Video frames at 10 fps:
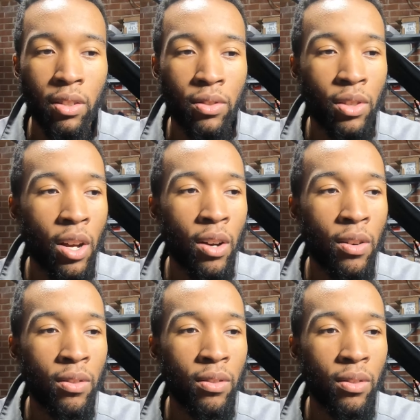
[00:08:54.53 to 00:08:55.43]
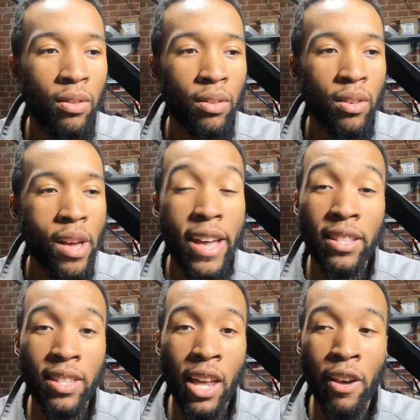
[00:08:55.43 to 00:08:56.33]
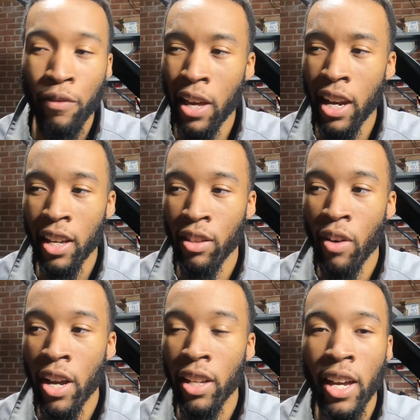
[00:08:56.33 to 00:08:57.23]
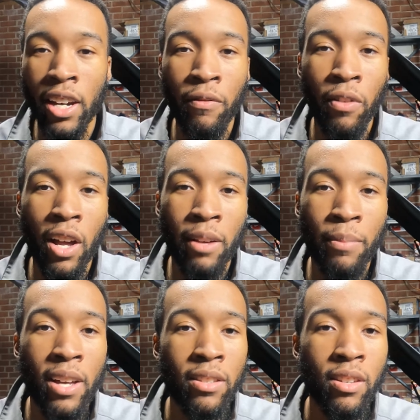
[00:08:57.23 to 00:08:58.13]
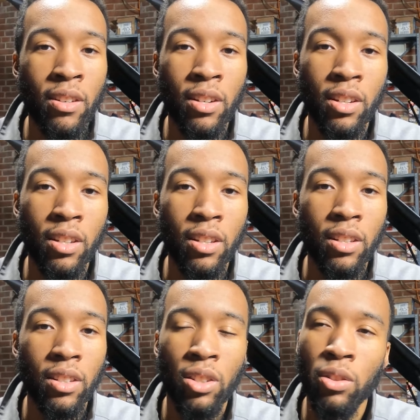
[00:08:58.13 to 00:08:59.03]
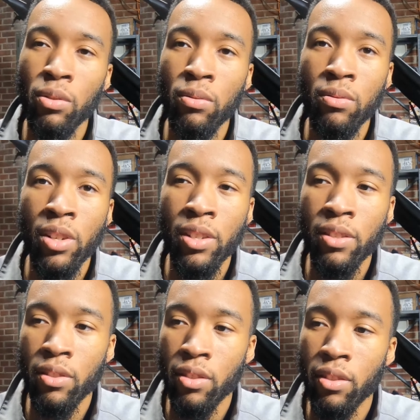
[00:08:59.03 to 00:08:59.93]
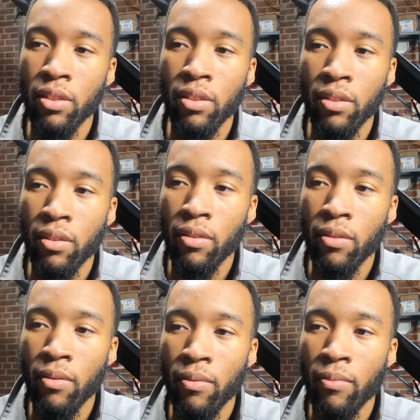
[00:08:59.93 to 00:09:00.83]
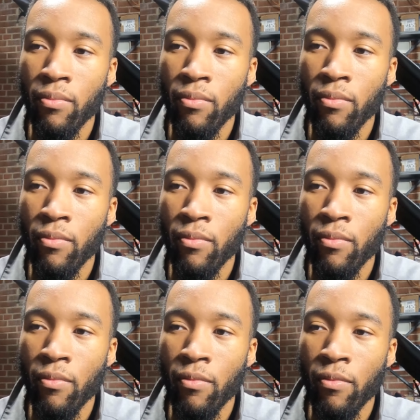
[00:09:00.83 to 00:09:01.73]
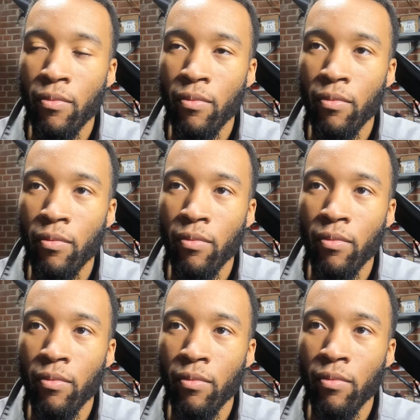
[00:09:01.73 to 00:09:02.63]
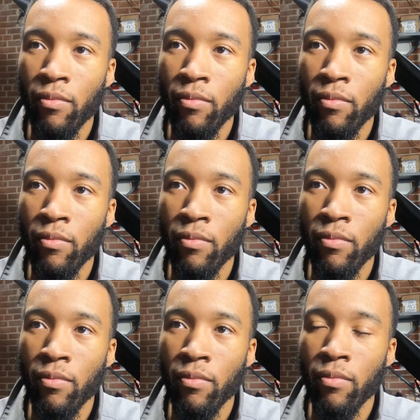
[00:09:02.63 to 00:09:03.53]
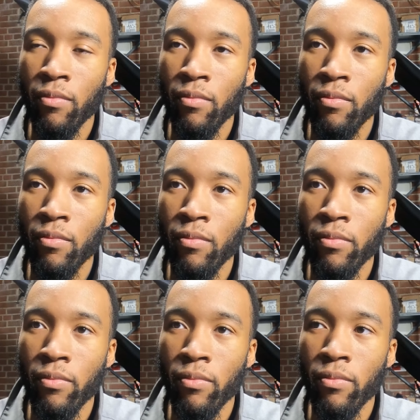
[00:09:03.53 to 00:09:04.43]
So instead of getting in the right lane and flying past her, you just... Whoa, bitch, get out the way, get out the way,